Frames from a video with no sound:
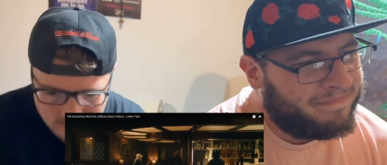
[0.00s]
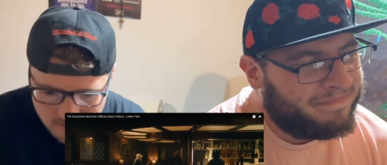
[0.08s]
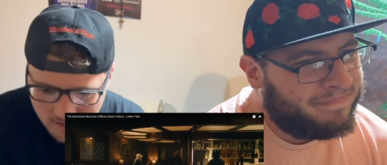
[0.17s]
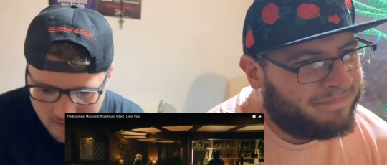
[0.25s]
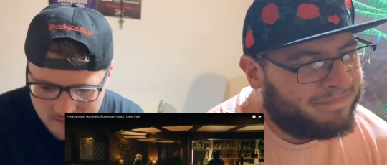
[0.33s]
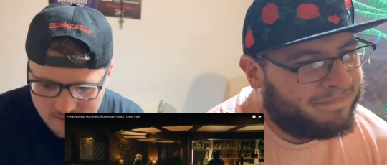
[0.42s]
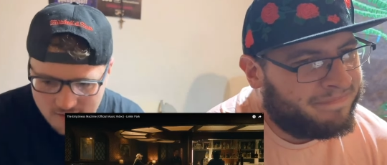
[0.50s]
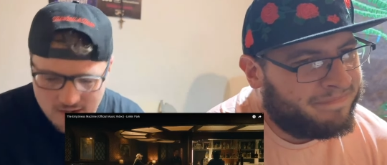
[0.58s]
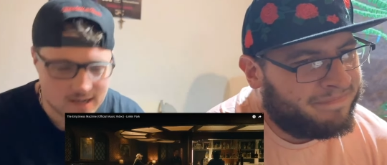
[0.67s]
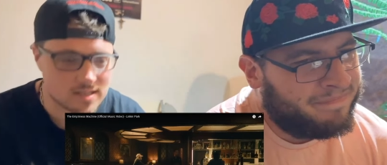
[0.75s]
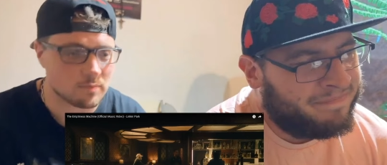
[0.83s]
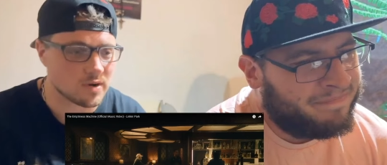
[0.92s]
Speaker 1: I don't know,
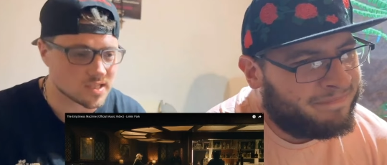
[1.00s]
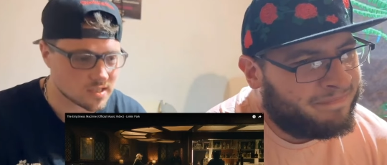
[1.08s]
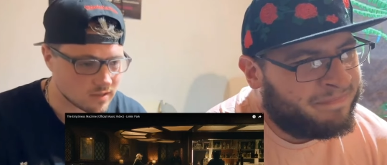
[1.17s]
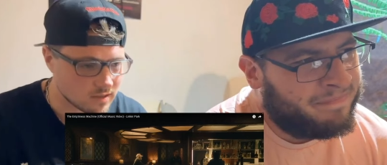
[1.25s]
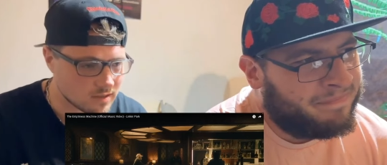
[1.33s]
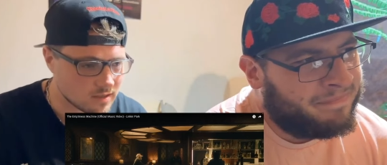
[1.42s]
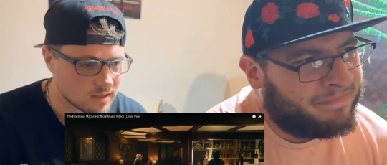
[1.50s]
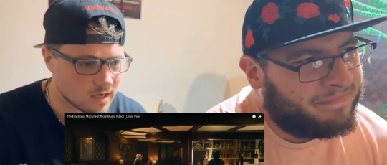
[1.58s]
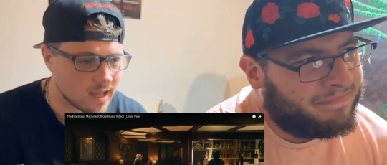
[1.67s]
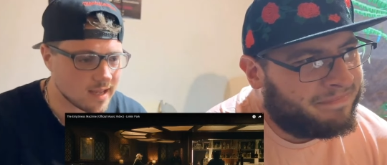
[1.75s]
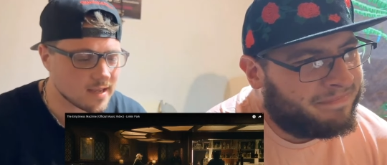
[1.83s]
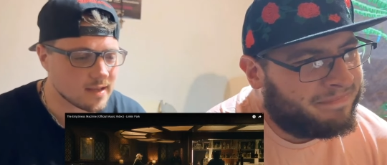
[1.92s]
like a depression.
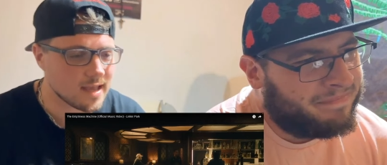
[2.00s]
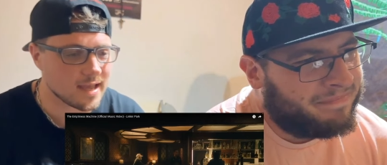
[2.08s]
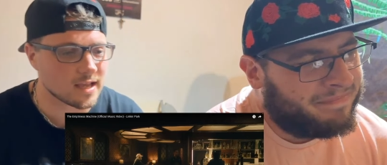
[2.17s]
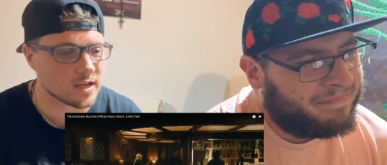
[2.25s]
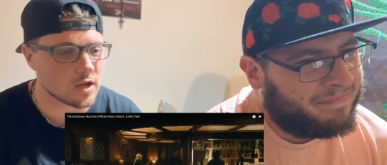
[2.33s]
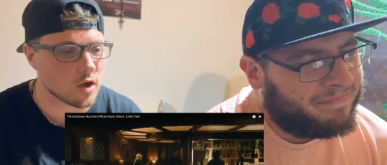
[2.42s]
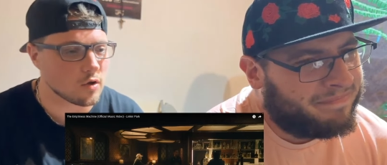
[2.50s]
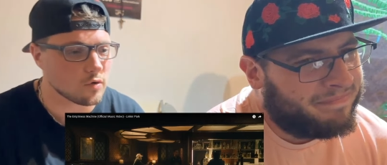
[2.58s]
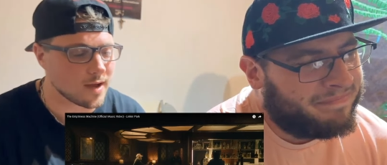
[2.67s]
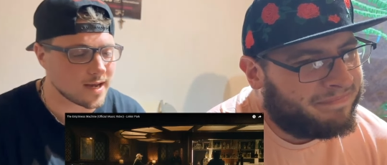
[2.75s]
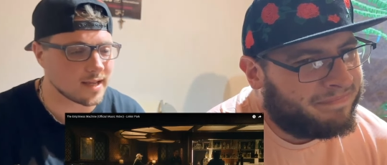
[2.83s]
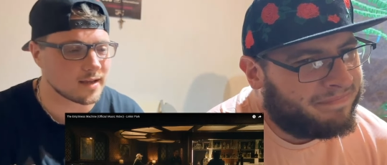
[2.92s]
Like it can go
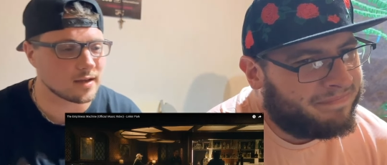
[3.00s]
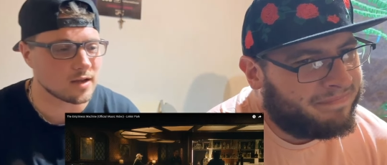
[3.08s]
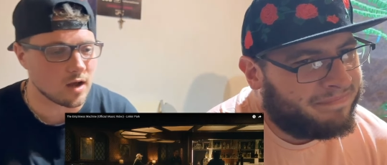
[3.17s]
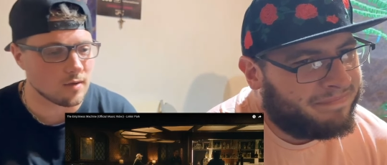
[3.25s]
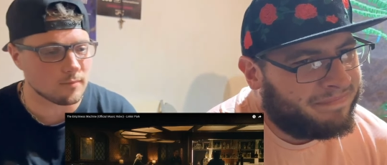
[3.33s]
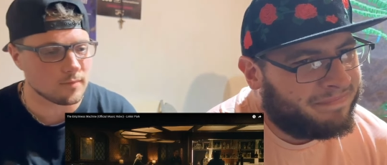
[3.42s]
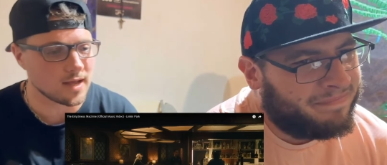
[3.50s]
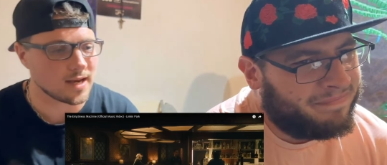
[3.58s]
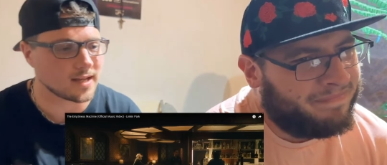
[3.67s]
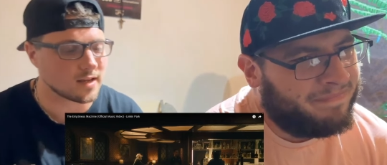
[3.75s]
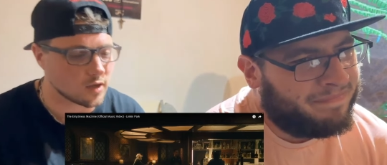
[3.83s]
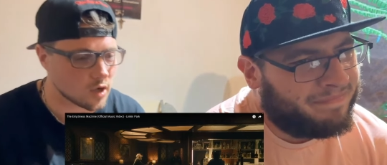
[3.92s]
and it can come and mm.
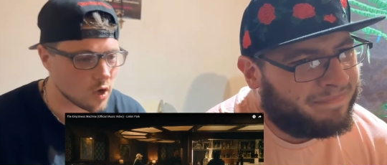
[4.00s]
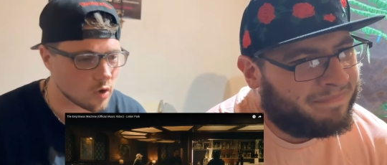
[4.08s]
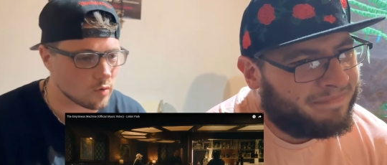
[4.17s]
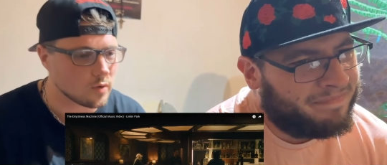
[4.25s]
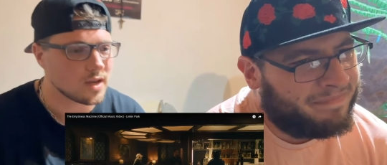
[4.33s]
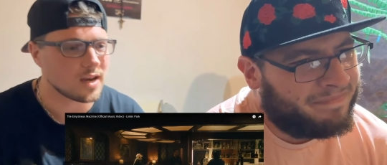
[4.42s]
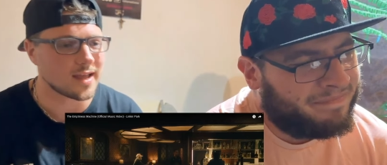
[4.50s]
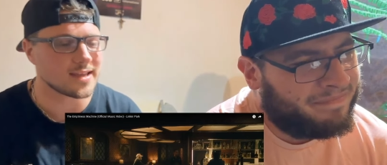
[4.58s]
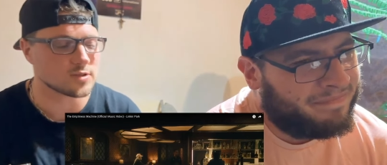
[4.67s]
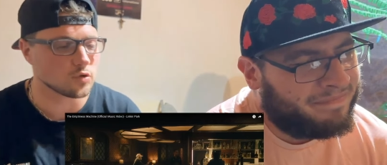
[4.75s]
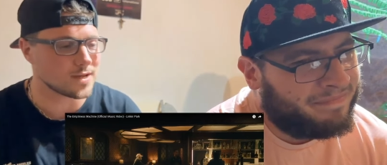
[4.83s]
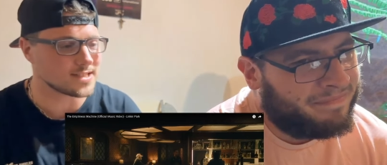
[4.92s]
it hmm. can go. Like
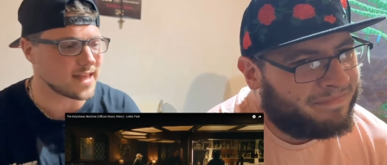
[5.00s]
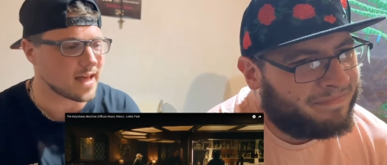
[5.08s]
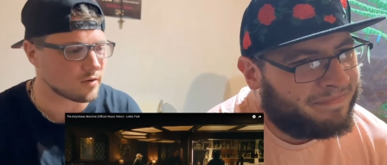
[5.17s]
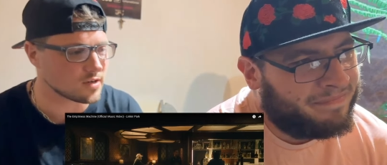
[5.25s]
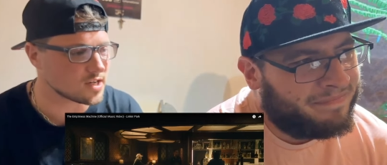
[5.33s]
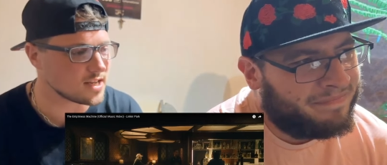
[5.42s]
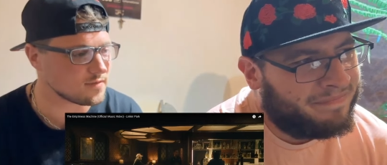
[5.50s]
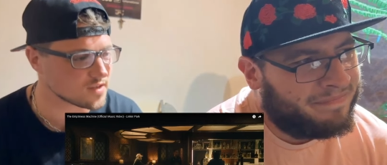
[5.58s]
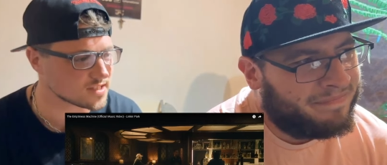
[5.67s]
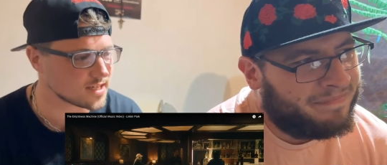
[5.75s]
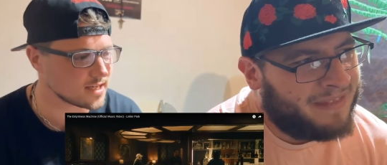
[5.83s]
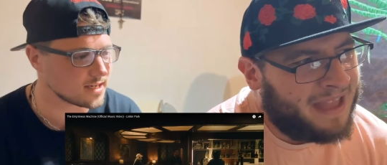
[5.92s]
it's always there underneath your
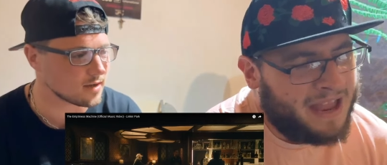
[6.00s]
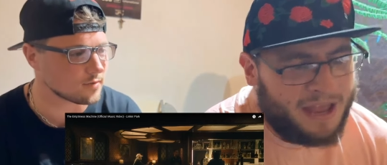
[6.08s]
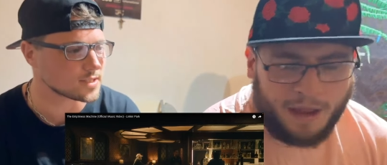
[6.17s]
skin. I was